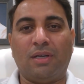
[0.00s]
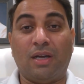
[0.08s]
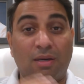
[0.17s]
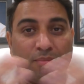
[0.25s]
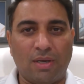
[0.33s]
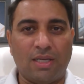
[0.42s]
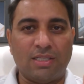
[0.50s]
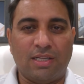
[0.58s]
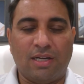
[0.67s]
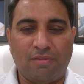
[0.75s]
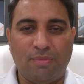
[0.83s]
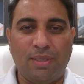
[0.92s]
karmas
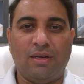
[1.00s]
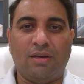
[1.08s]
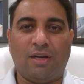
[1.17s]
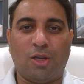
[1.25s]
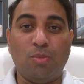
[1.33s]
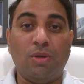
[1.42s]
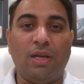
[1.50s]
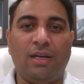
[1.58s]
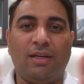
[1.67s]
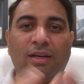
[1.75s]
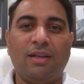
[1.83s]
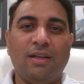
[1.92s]
that have been
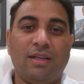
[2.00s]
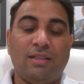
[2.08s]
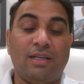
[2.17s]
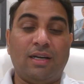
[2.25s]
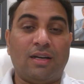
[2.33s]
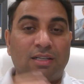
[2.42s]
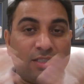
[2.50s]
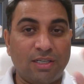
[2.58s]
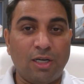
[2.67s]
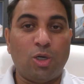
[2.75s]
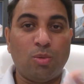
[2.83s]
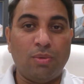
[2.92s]
accumulated that are
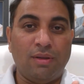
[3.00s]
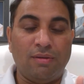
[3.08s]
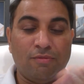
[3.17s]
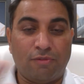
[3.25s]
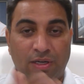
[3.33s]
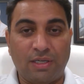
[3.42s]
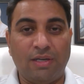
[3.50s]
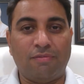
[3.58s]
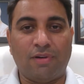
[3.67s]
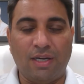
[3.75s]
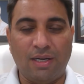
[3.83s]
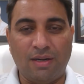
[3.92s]
still to be
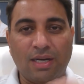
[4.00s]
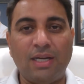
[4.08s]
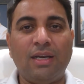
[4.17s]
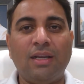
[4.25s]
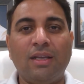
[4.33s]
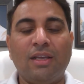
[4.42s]
fructified, right?